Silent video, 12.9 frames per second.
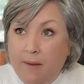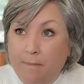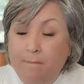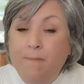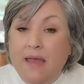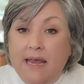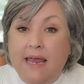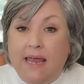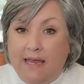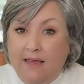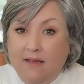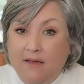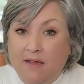
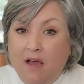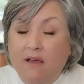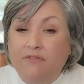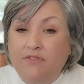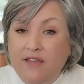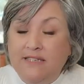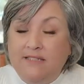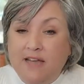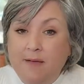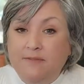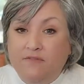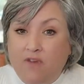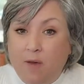many of these
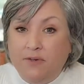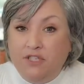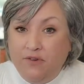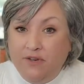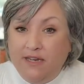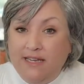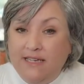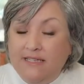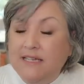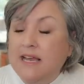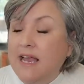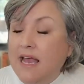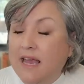types of
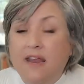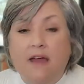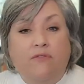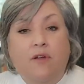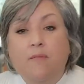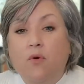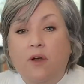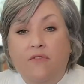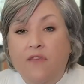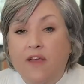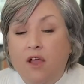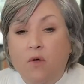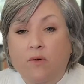opportunities, And every morning
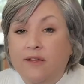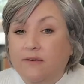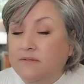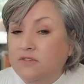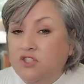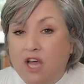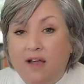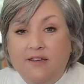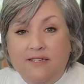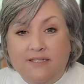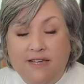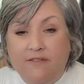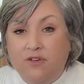they go in and check
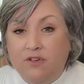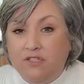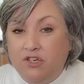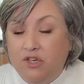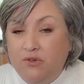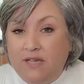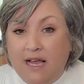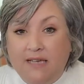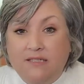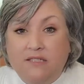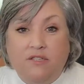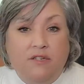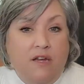to see if there's a new
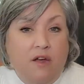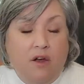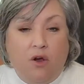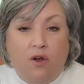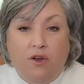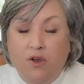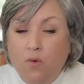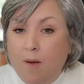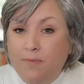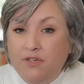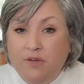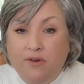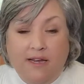test or a new
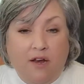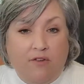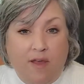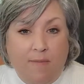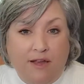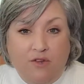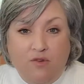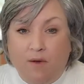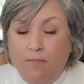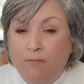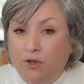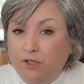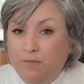opportunity, or they might do
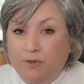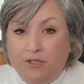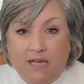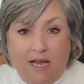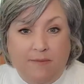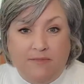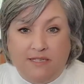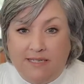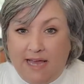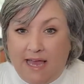it multiple times a